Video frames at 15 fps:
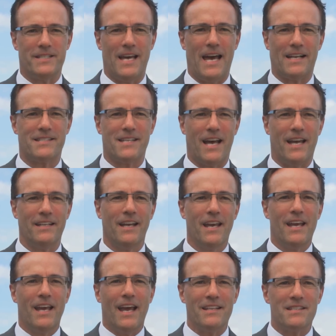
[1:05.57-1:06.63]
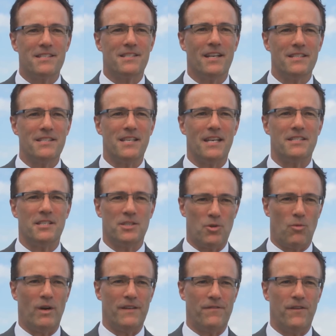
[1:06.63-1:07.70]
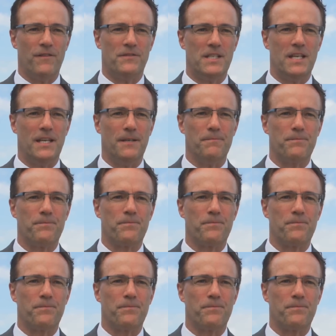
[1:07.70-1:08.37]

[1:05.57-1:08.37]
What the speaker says: tax hike and sunsets in 2015.